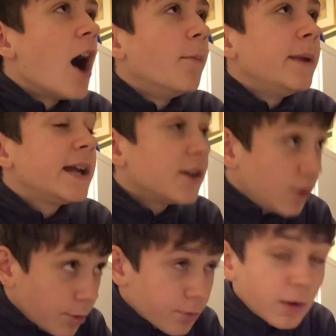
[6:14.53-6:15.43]
He can
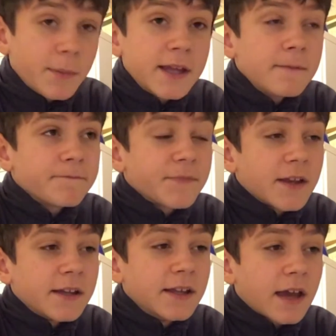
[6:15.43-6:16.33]
do swimming,
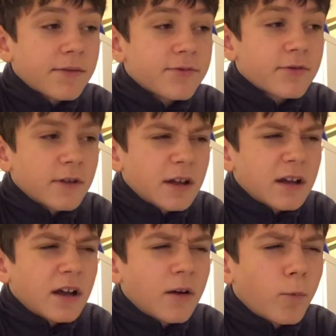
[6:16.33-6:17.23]
yes.
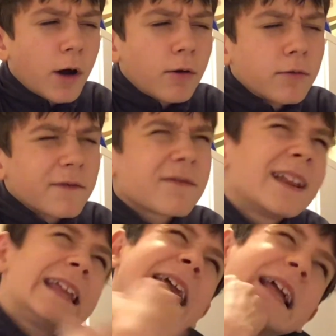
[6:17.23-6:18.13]
Well,
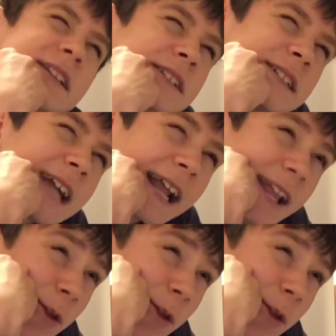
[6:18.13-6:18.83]
then again, can he do